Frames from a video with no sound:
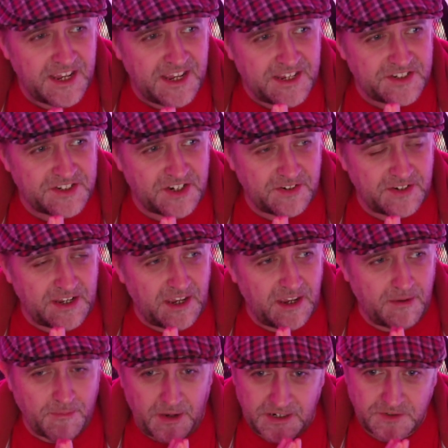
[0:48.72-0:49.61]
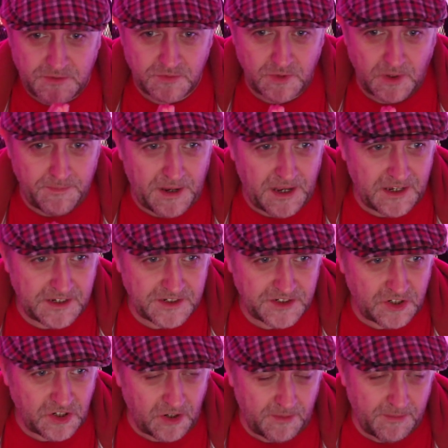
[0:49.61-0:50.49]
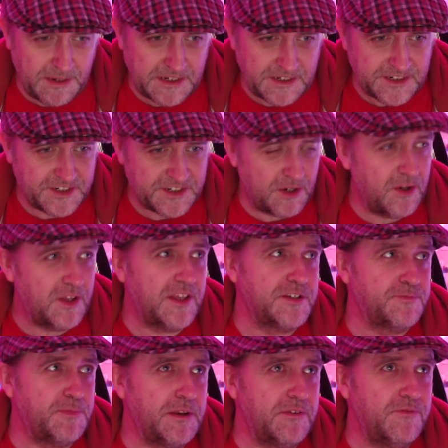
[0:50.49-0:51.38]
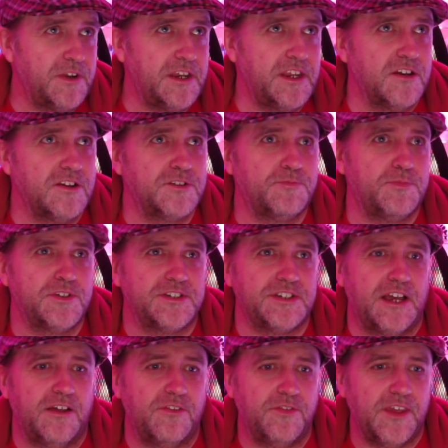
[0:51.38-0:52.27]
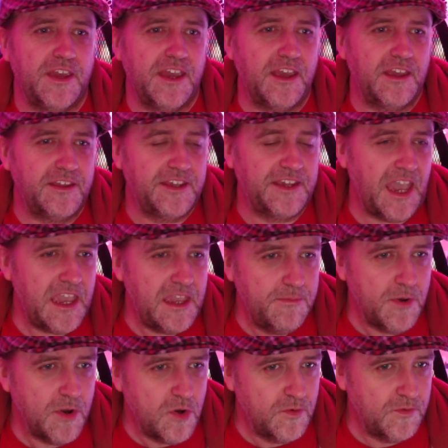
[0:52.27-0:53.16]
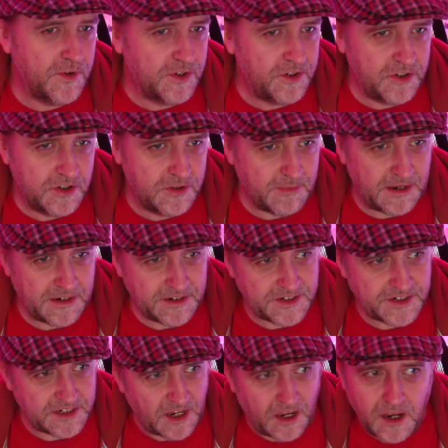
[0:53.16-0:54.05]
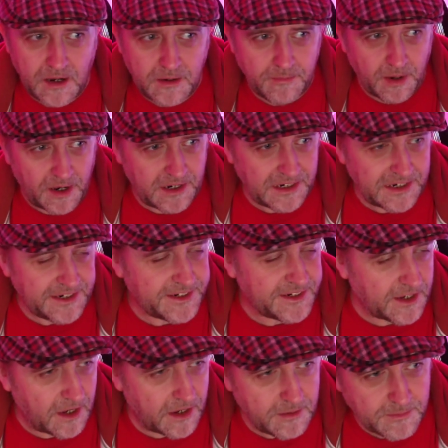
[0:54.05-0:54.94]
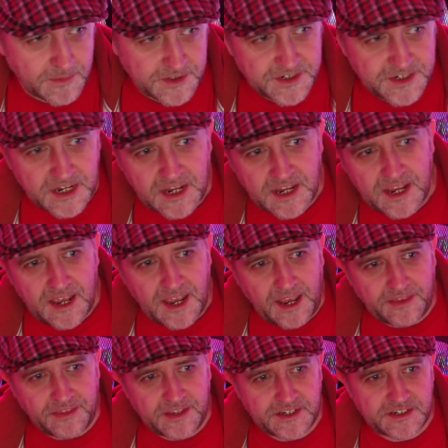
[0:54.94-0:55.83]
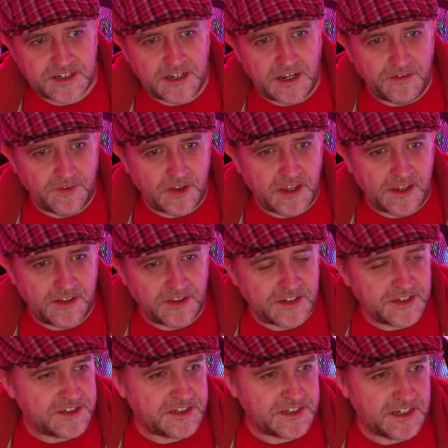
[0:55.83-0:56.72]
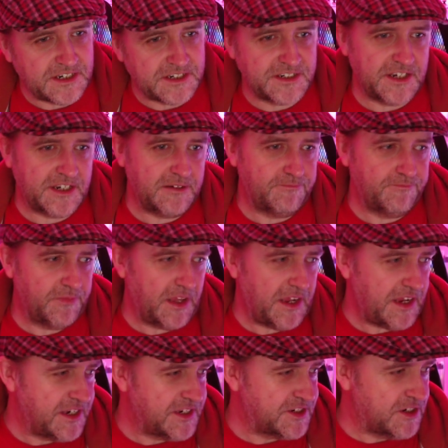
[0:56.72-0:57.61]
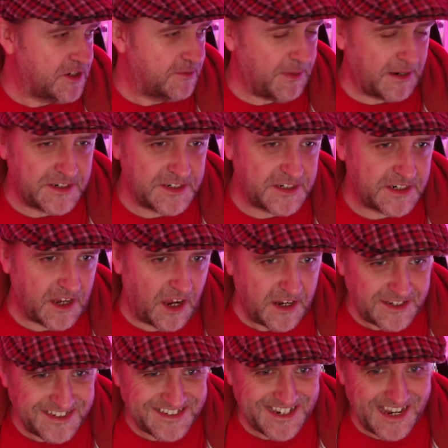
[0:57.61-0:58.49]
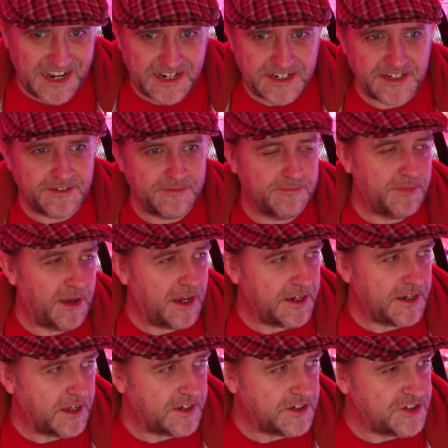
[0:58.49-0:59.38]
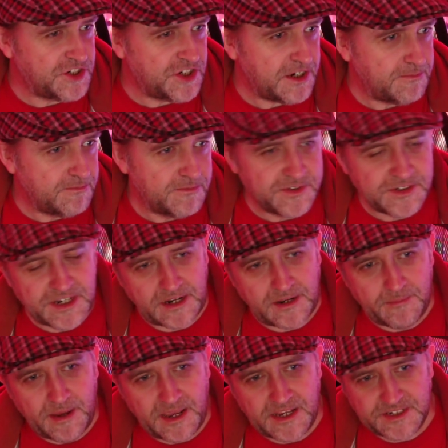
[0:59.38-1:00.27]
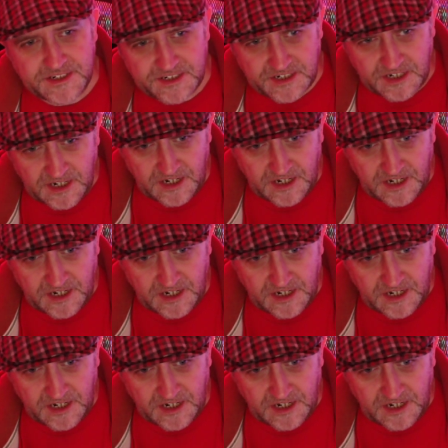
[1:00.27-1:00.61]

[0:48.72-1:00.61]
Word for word: So yeah, might as well pass comment. So there's been videos put out there, Game Over No Man's Sky by Elite Gamers, and there's another that says, um, Is No Man's Sky Dead by uh, Jim's NMS